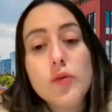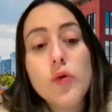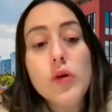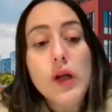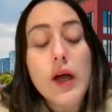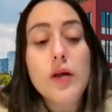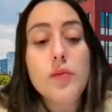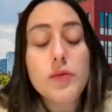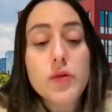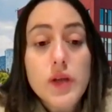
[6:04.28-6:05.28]
will
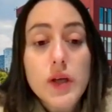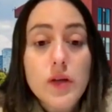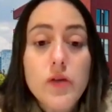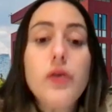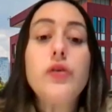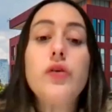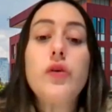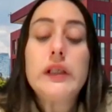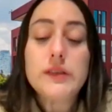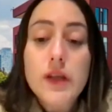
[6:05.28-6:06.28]
help to tailor
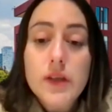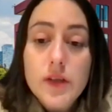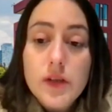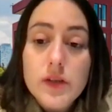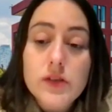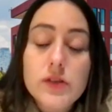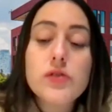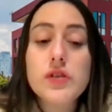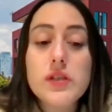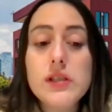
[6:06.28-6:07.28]
your strategies to
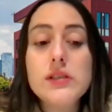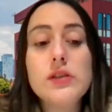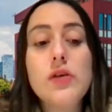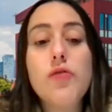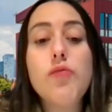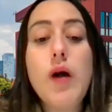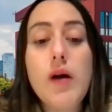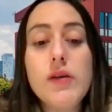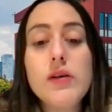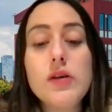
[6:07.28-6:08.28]
the needs of
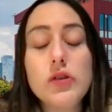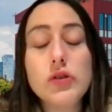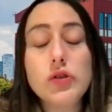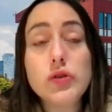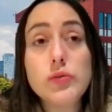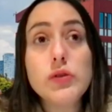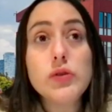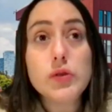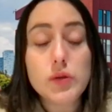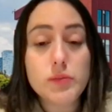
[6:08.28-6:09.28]
varying consumer
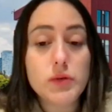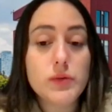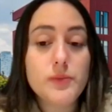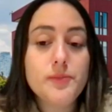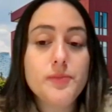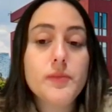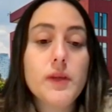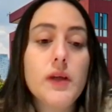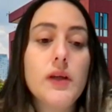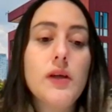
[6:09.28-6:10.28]
groups.
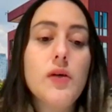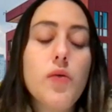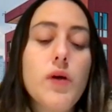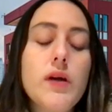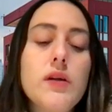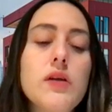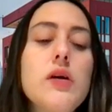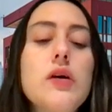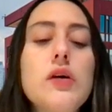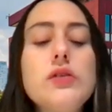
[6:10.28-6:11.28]
When
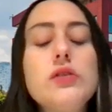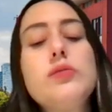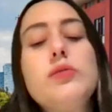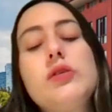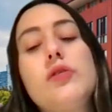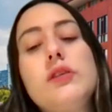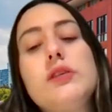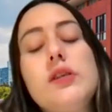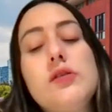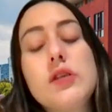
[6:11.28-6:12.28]
consumer
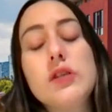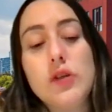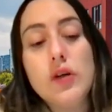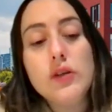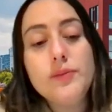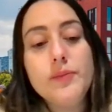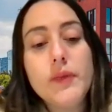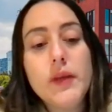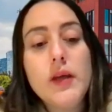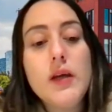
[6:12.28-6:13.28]
differentiation is done,
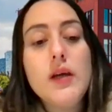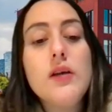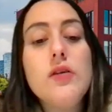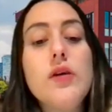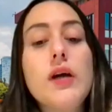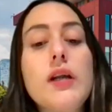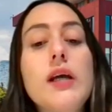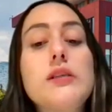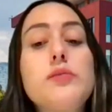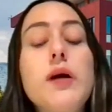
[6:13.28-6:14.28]
you can
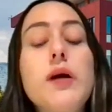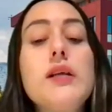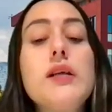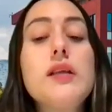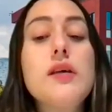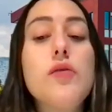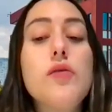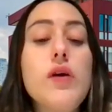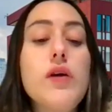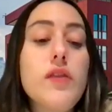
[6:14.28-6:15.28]
expand the
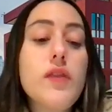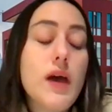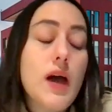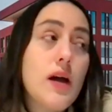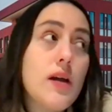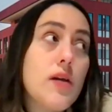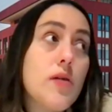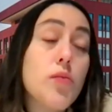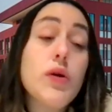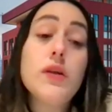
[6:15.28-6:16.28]
width and
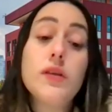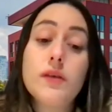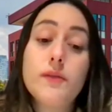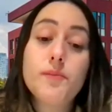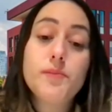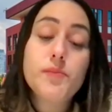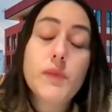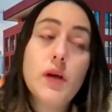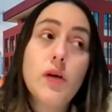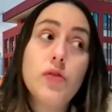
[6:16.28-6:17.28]
breadth
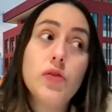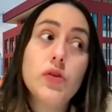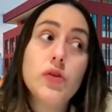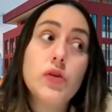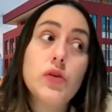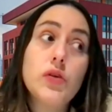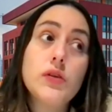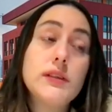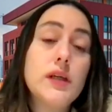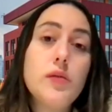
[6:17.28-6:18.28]
of your
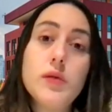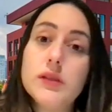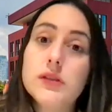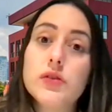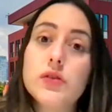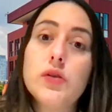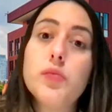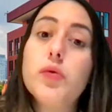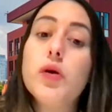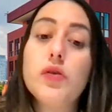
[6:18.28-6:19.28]
services or
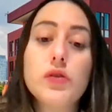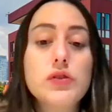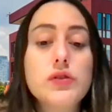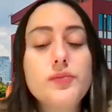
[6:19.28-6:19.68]
products.